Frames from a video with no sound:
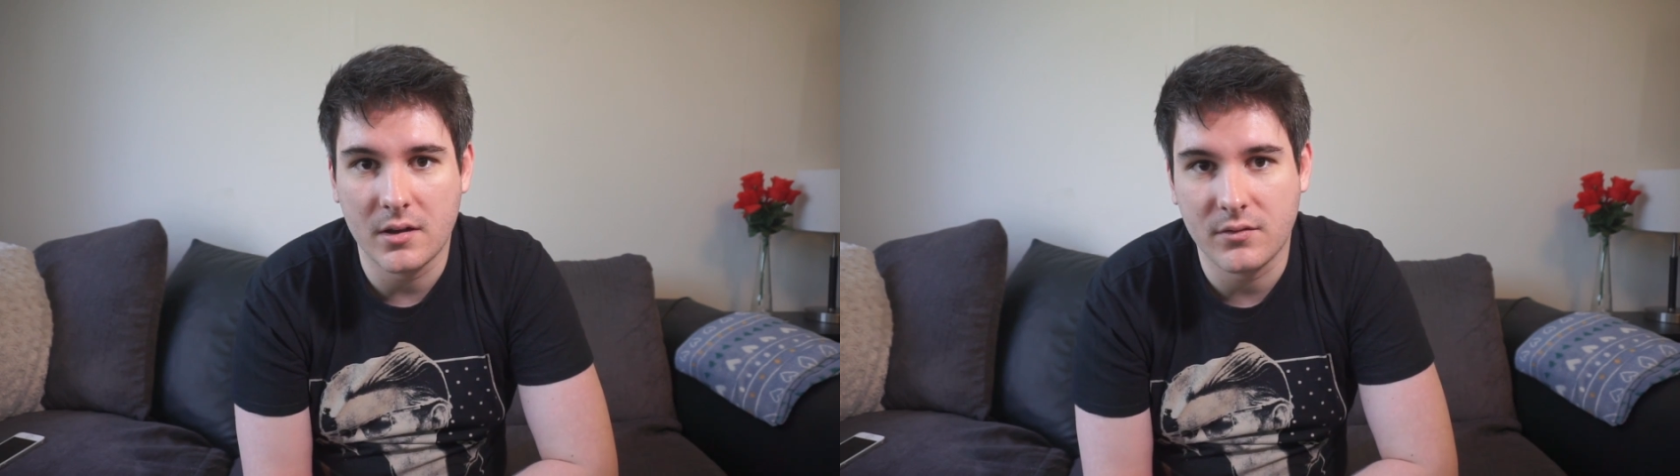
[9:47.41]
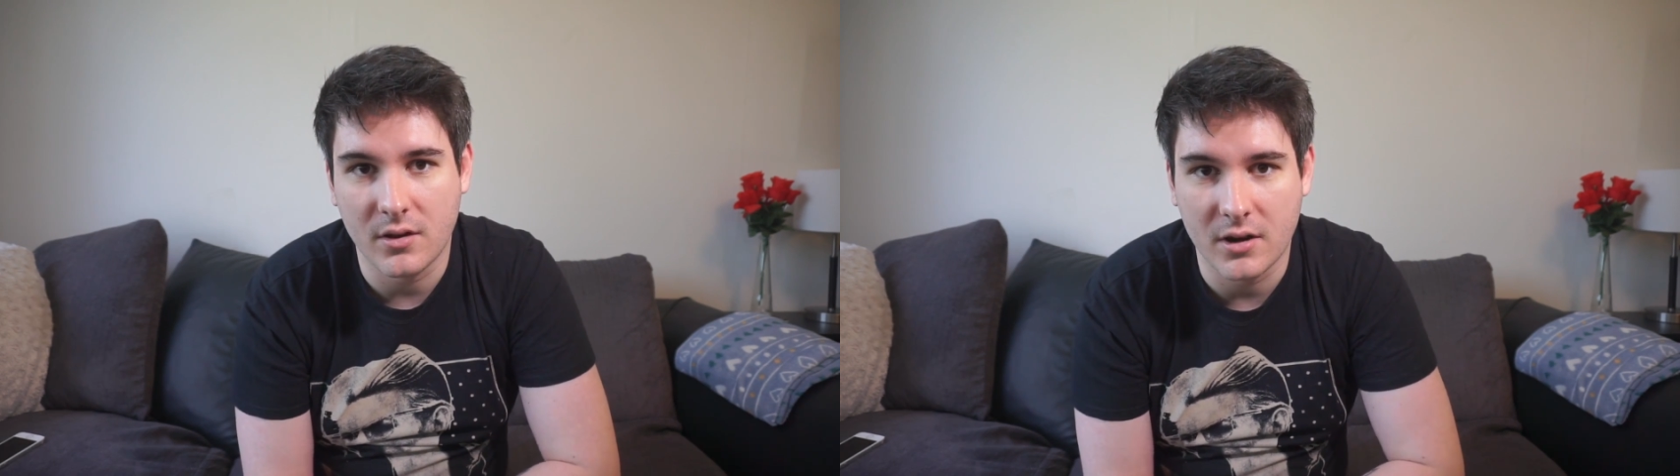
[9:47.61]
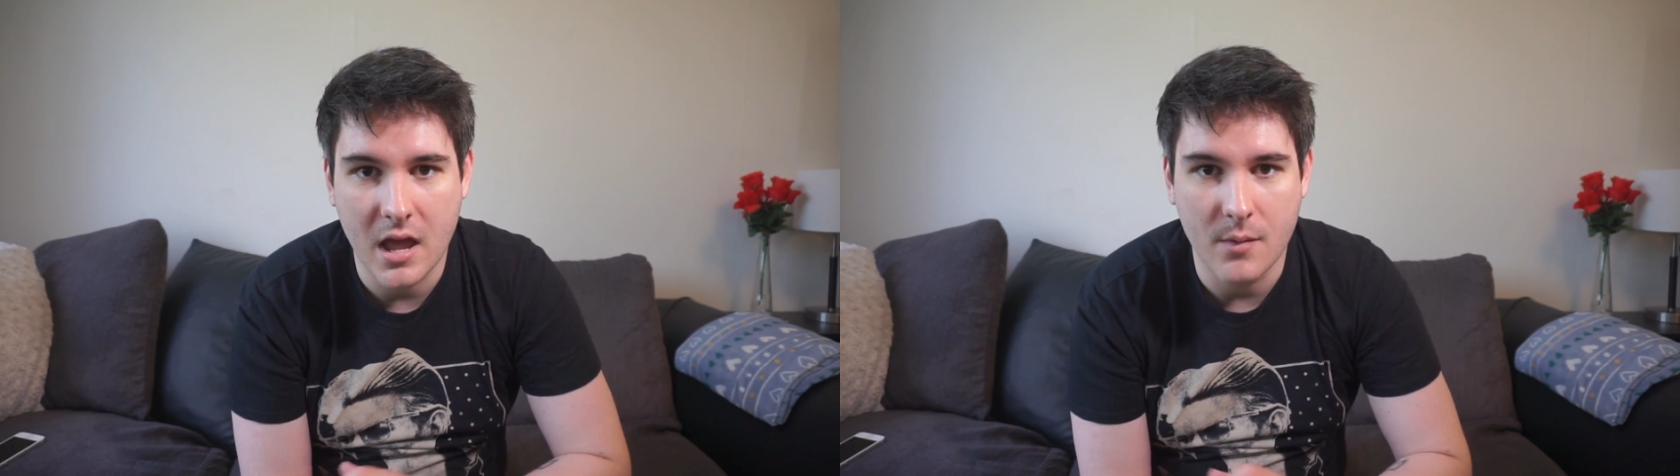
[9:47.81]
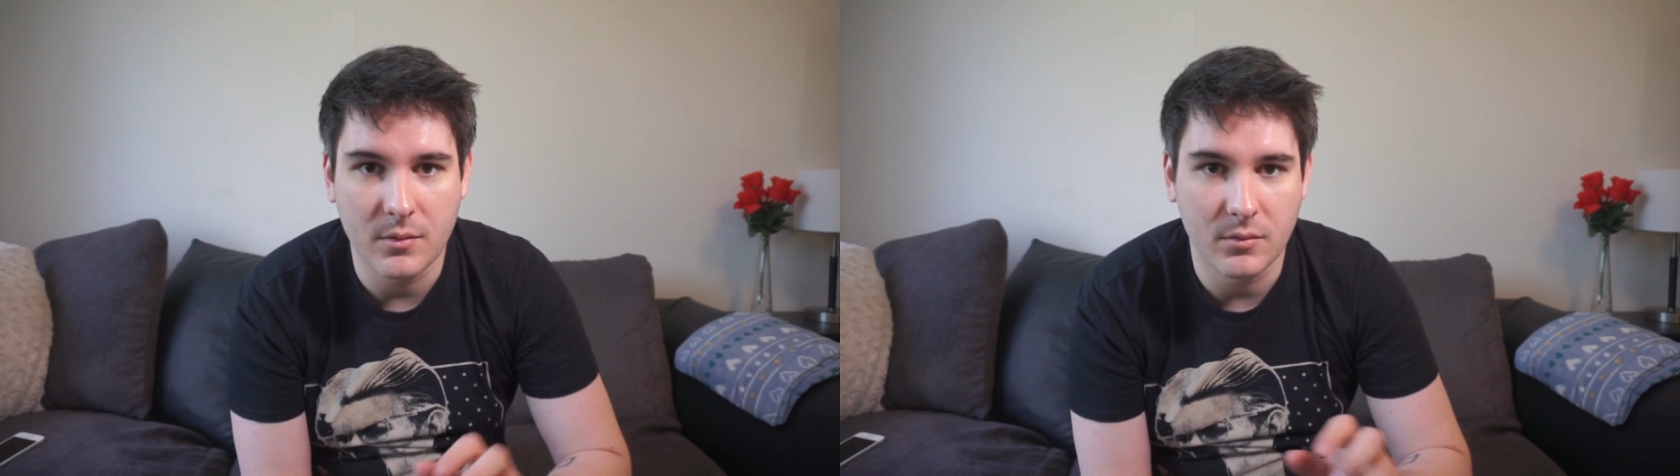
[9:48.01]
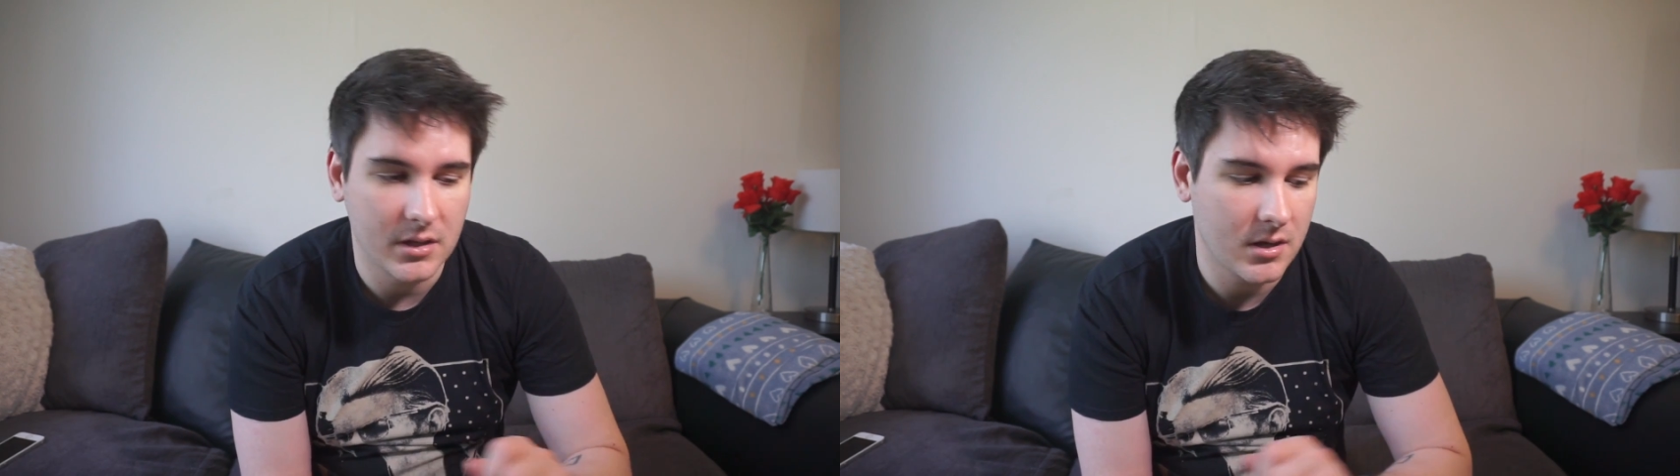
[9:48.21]
if you're unhappy
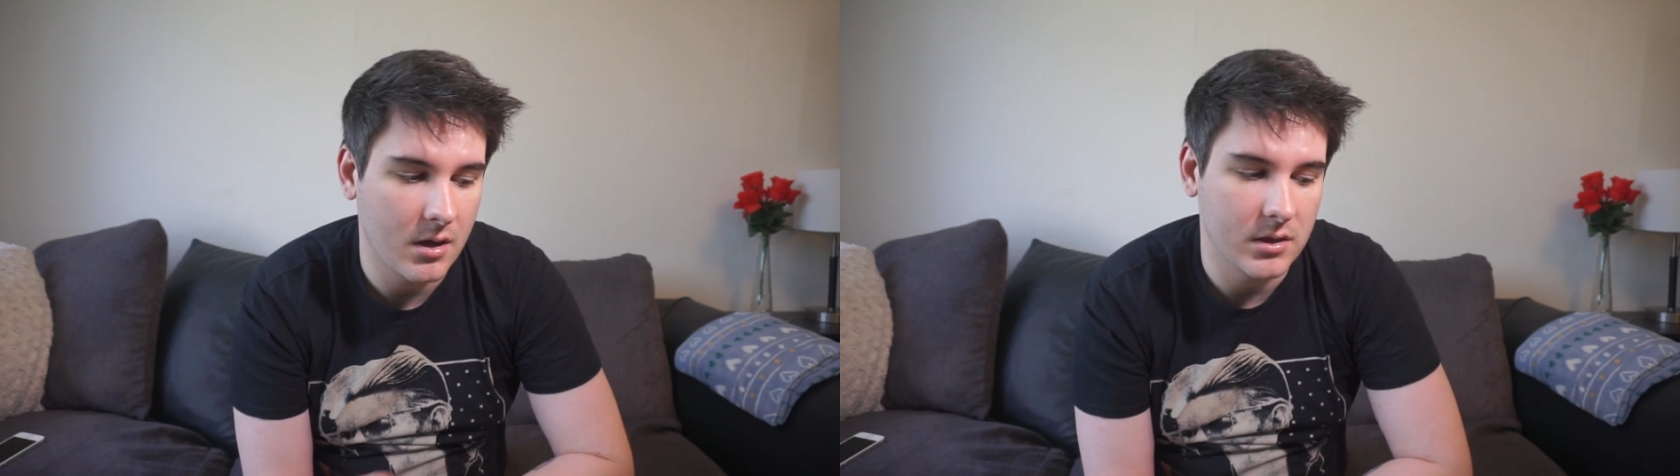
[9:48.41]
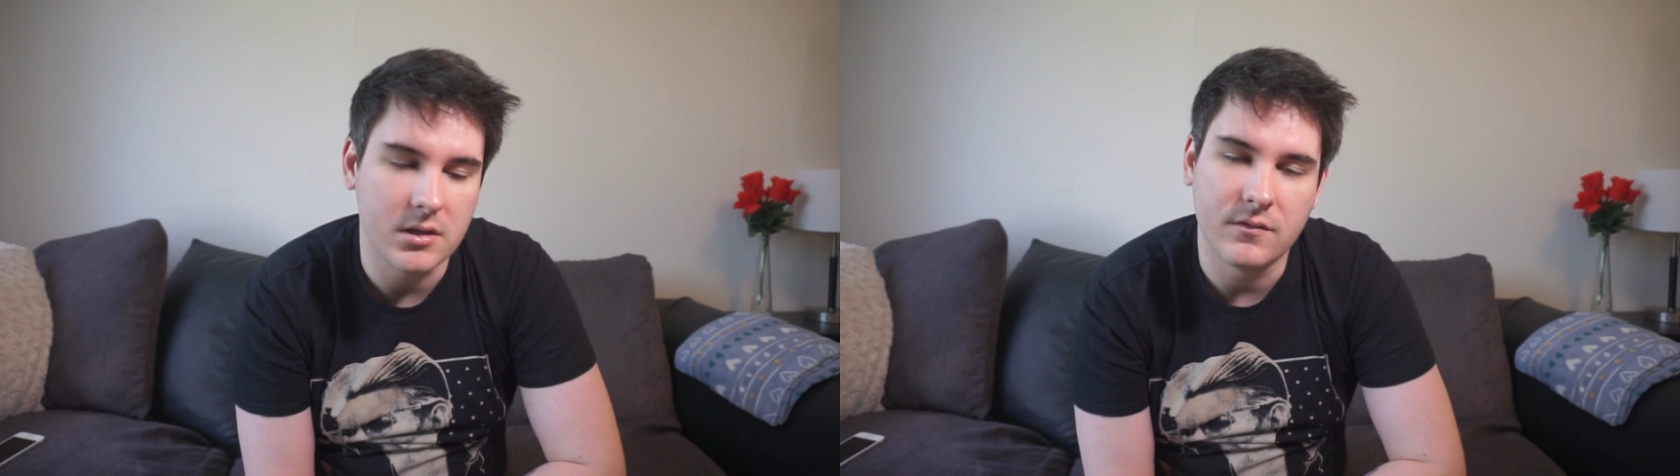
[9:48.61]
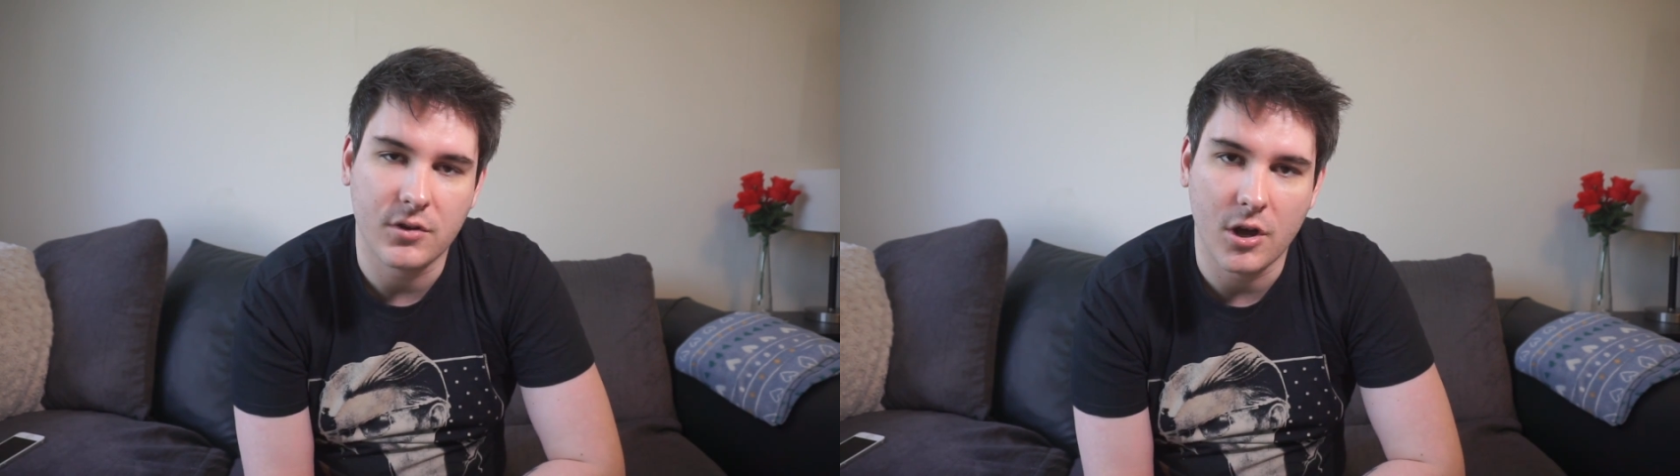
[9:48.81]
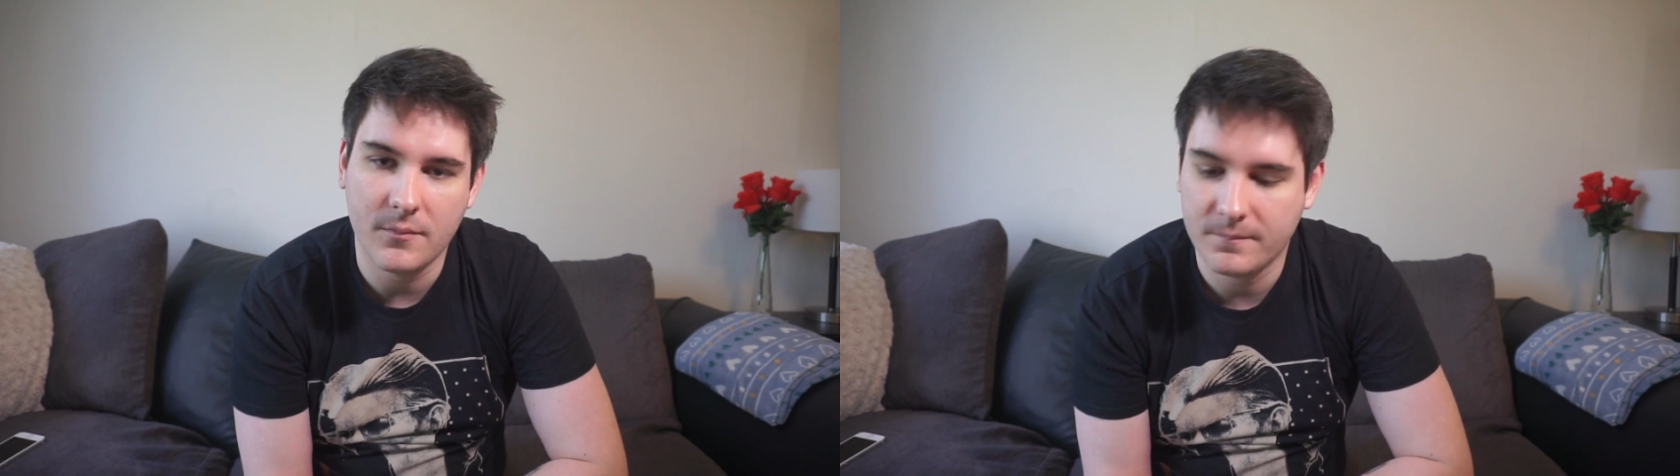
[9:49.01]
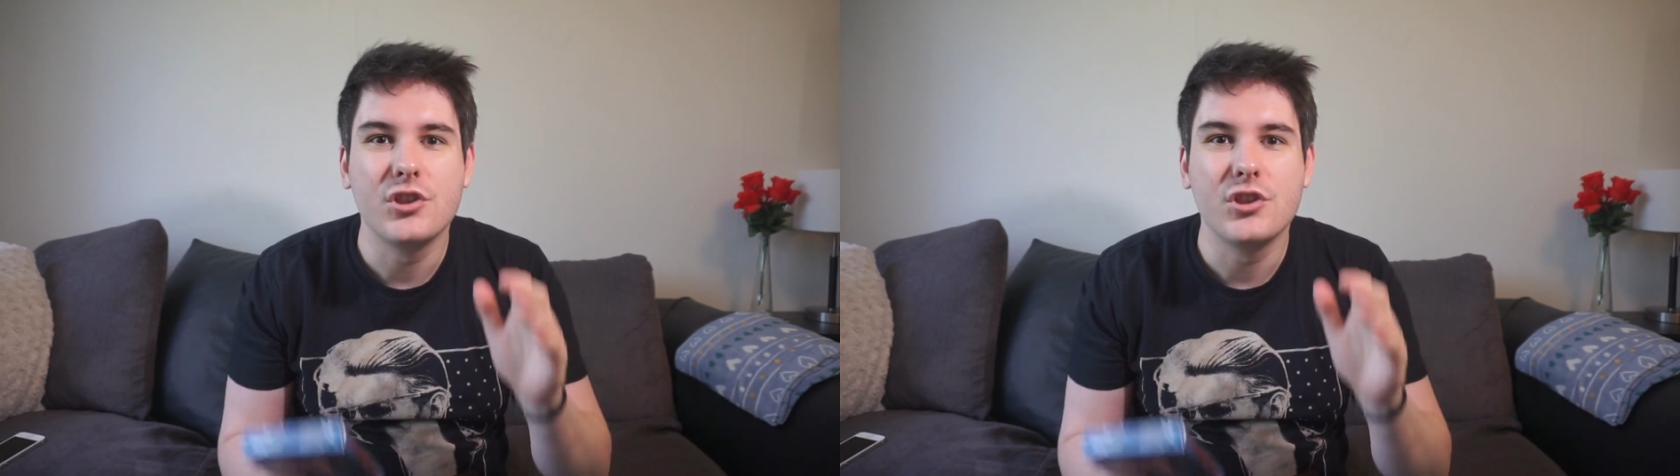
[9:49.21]
with the cart that you've got.